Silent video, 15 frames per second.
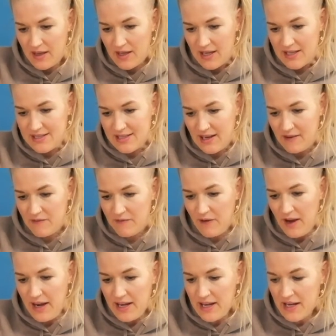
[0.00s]
It's like
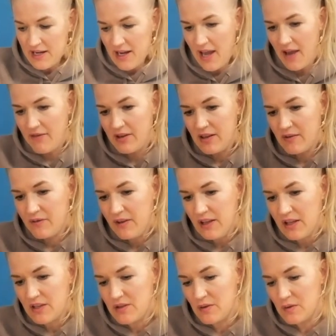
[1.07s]
fighting, having the
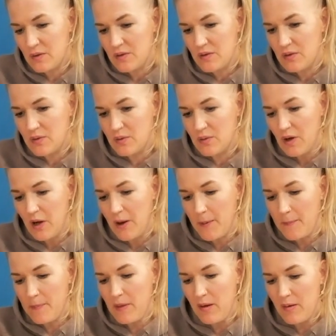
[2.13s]
feeling to
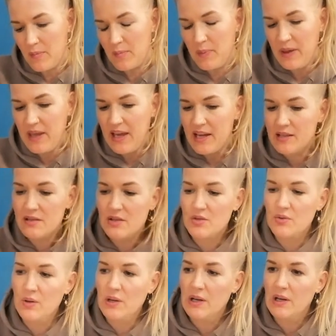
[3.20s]
be
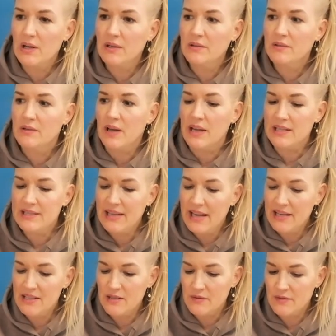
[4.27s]
extra
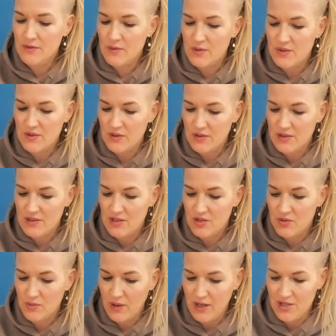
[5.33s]
attentive to a certain
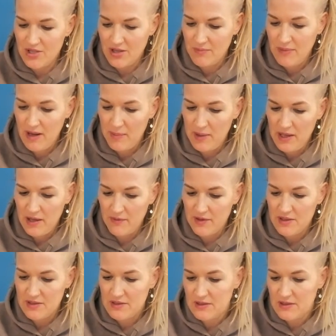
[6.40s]
situation, maybe even